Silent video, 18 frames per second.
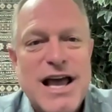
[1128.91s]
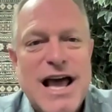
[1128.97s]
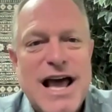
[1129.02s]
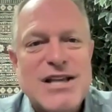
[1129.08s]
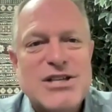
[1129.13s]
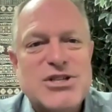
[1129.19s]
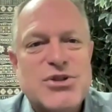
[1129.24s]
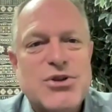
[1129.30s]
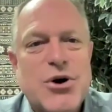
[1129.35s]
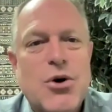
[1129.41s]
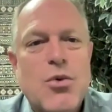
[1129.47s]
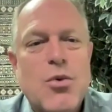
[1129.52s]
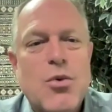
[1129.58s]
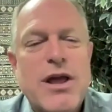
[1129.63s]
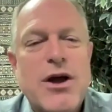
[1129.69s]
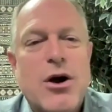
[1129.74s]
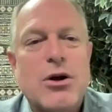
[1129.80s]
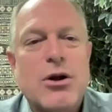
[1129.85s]
as though
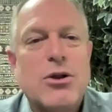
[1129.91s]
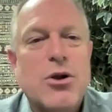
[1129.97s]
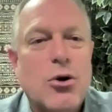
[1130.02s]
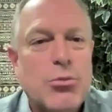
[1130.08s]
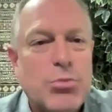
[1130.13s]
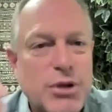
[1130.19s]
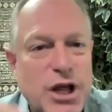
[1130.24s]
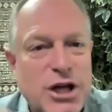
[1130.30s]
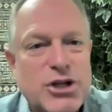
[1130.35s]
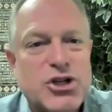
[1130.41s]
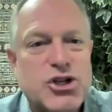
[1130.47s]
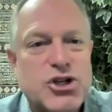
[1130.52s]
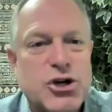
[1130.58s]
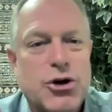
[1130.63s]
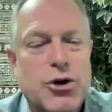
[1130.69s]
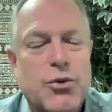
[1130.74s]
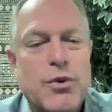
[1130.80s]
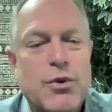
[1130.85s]
we are low blood sugar.